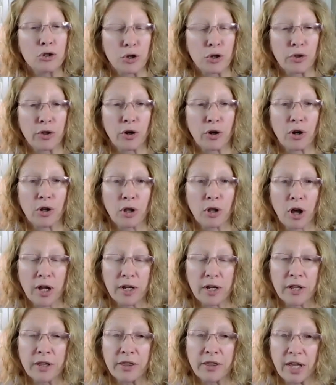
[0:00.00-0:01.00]
So there are a
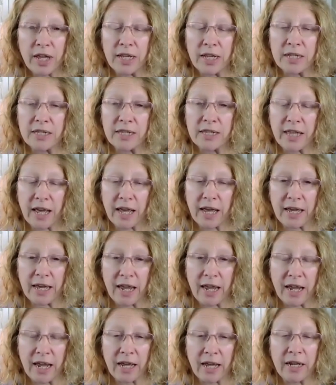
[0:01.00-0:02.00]
lot of things that
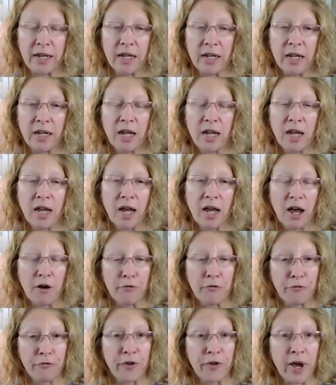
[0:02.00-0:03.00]
can
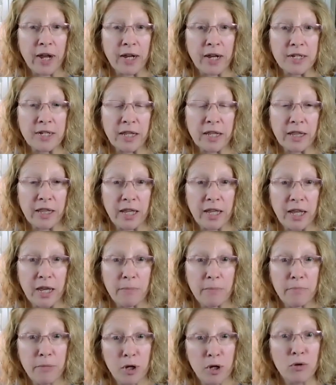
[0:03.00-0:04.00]
affect
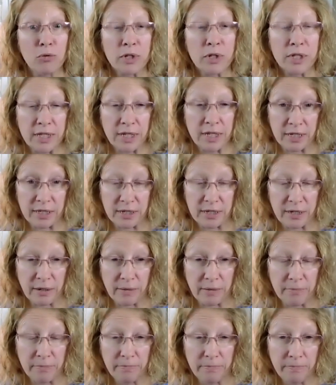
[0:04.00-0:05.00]
the immune
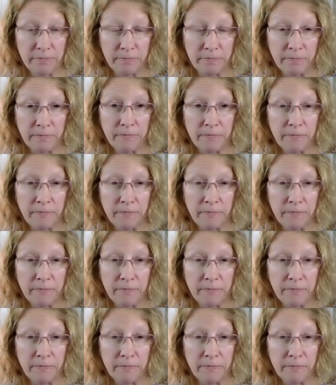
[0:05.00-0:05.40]
system.